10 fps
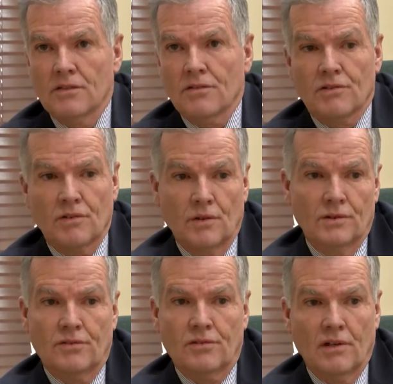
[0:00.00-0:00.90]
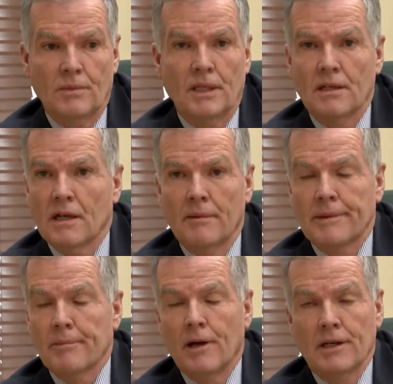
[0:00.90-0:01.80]
so it's going to be incumbent
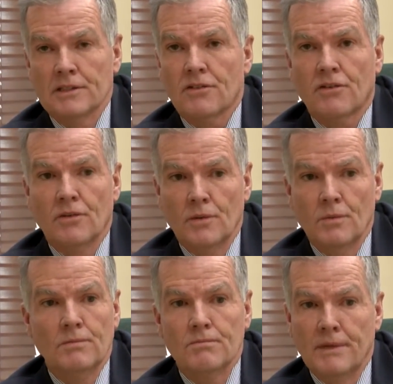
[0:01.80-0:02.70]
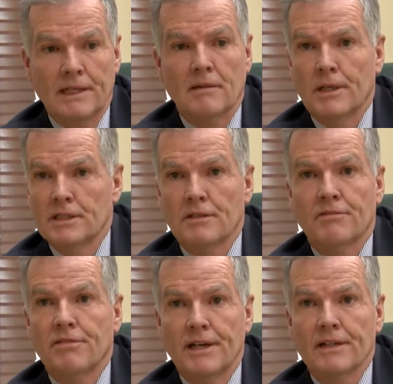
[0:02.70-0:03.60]
upon us to make the budget
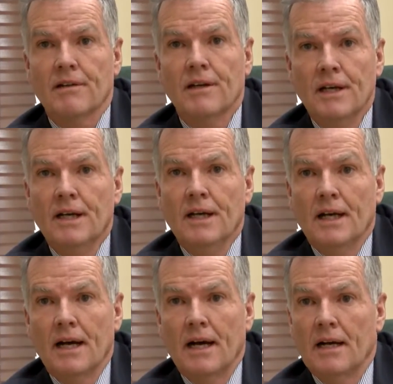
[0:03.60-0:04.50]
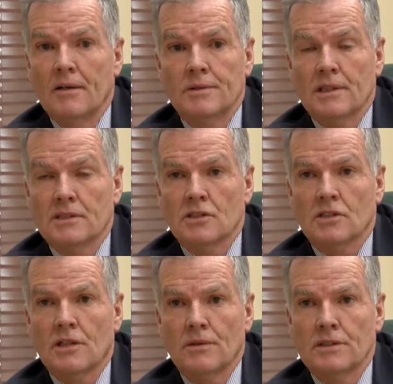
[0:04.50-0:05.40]
fit uh, with
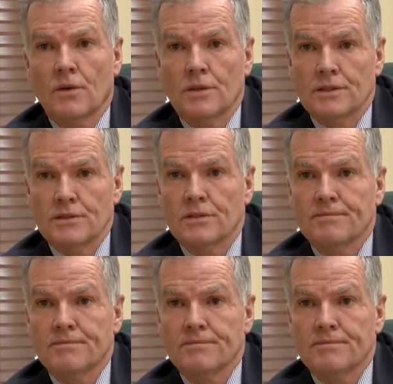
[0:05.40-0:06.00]
existing resources.